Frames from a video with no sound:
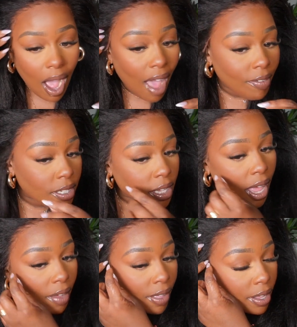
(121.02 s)
obviously I
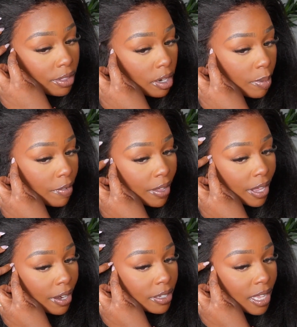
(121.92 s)
have like a little bit of an
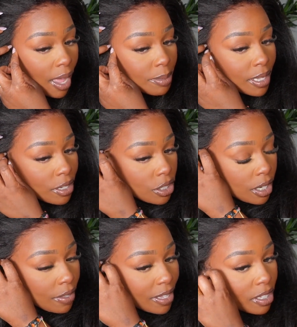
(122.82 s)
ear tab section
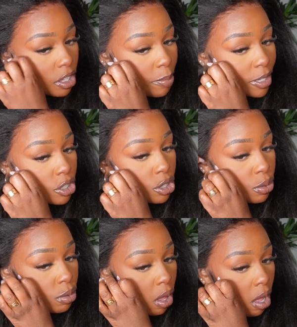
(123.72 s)
here that's a little bit
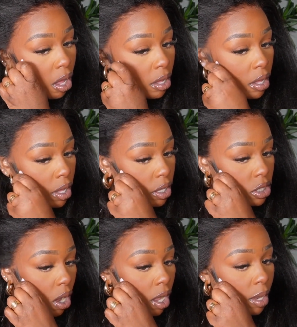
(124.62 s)
too long.
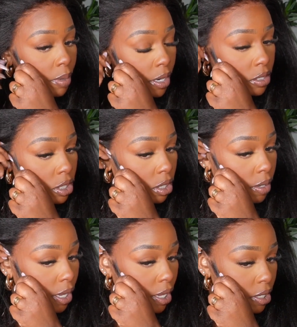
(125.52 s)
So all I'm gonna do
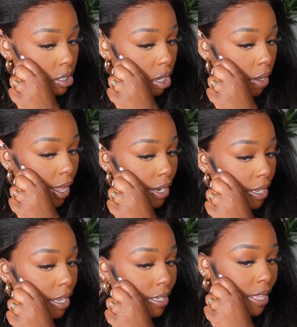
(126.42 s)
is go ahead
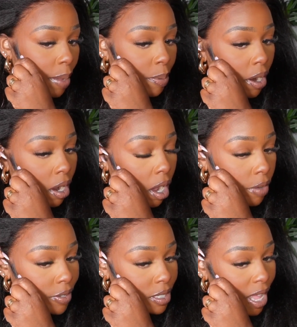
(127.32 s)
and cut that part
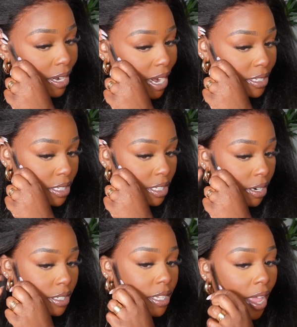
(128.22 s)
off. It's not
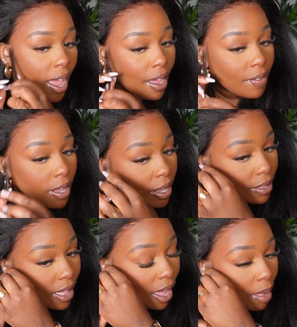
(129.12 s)
necessary to have
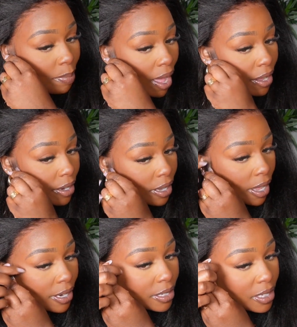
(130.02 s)
that. I'm not gonna
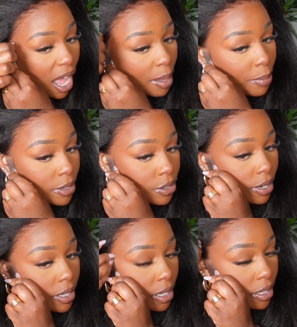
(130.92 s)
cut any sideburns or
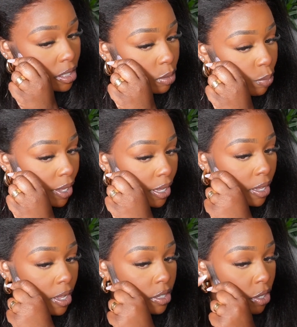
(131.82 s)
anything into the wig.
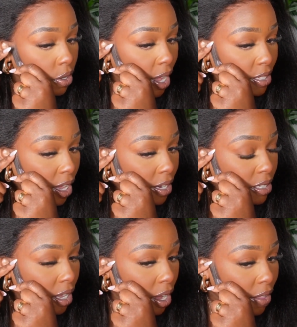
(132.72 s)
So you guys kind of
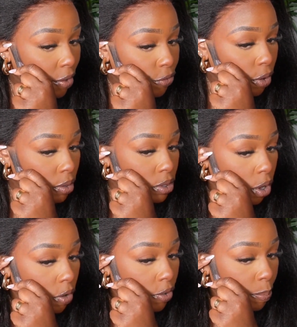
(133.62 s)
see how that folds
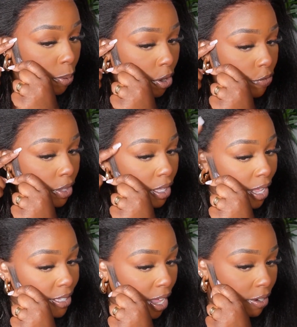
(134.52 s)
over perfectly
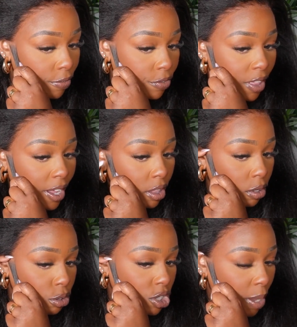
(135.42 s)
like that, in like a
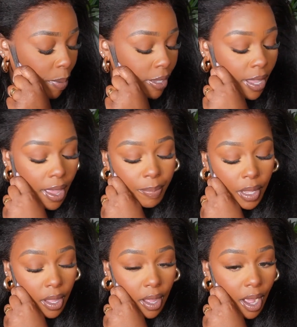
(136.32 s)
little shape like that.
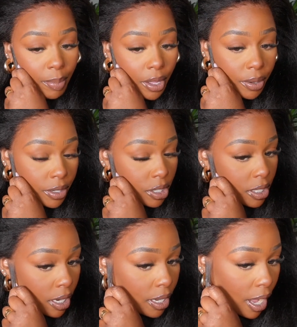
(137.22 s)
I'm literally just
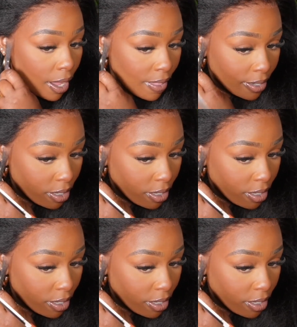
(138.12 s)
gonna cut in that